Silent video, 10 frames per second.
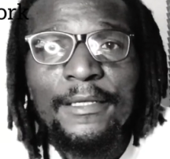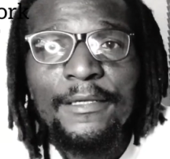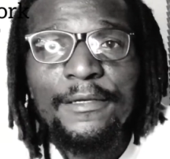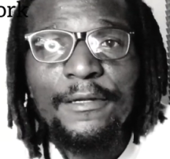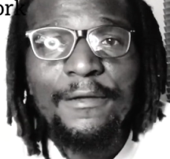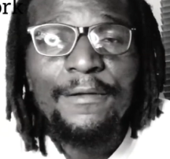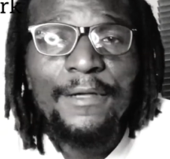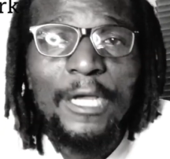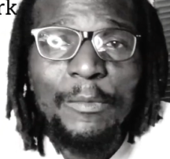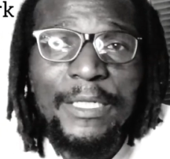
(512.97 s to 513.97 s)
you know.
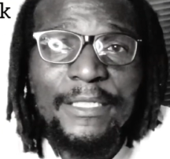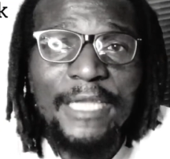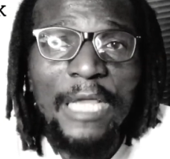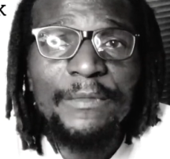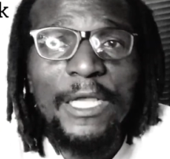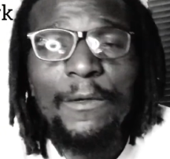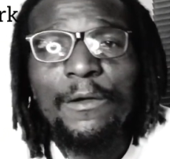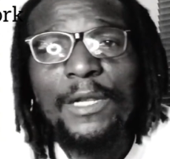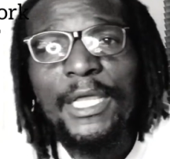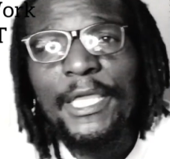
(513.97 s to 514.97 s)
How many times are we
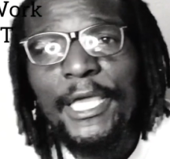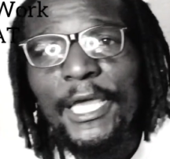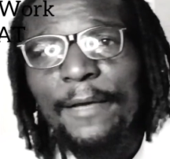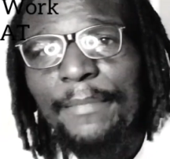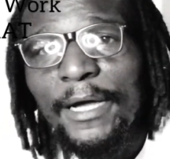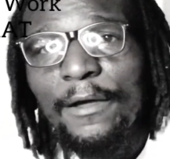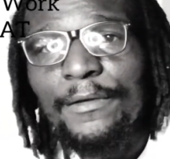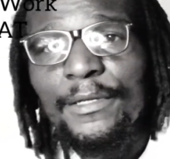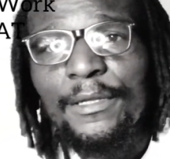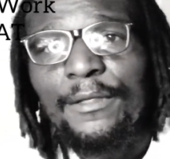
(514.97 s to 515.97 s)
gonna hear
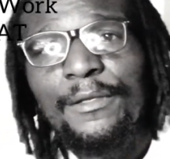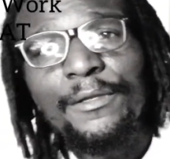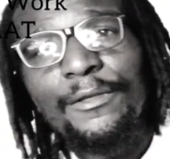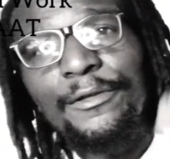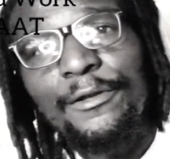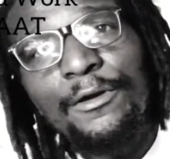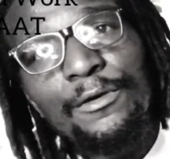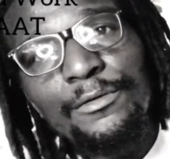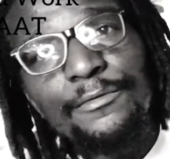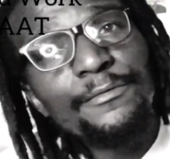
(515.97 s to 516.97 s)
about, you
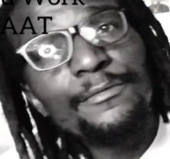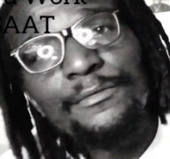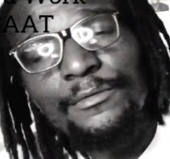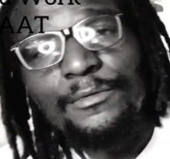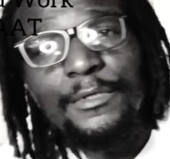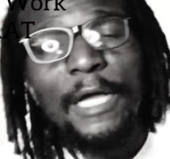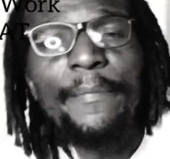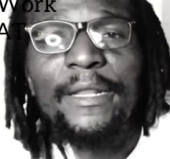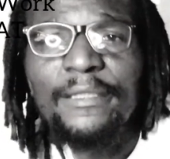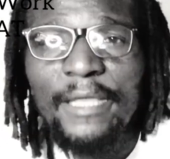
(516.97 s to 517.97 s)
know,
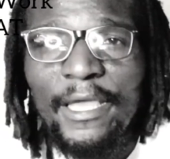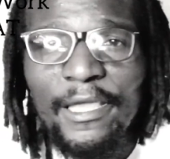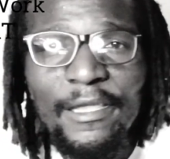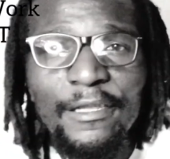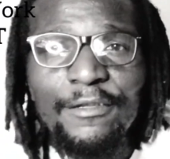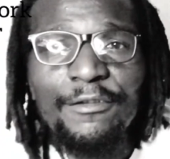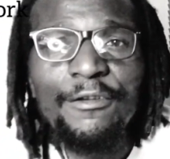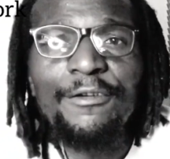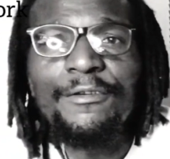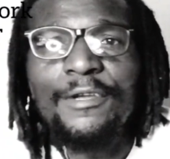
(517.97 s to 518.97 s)
apartheid, you
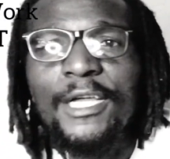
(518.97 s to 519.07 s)
know,